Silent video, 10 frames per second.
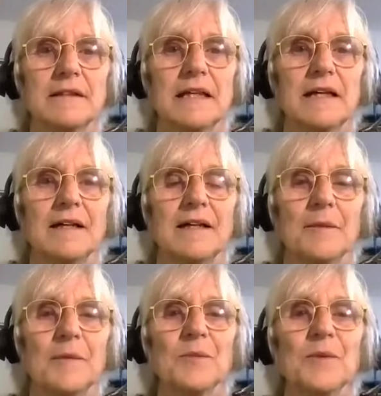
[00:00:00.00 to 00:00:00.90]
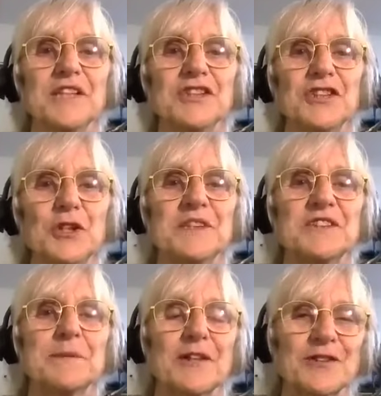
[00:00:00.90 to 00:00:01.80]
Yeah. But we assume
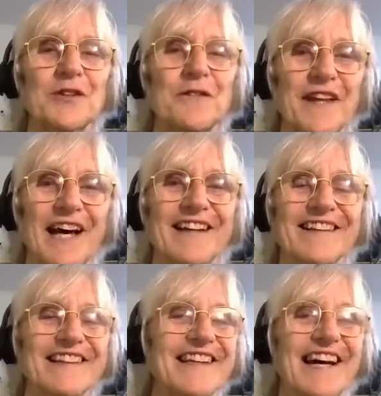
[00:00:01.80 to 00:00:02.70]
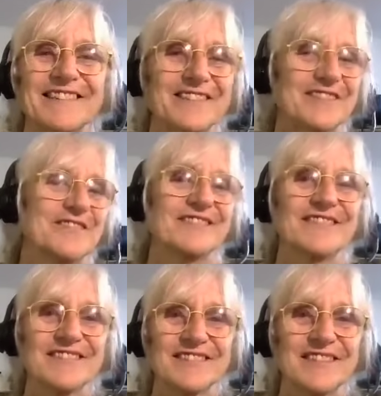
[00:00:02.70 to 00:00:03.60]
it's because of that, and that's
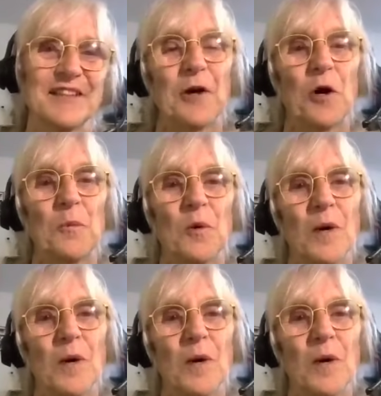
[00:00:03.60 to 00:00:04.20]
the normal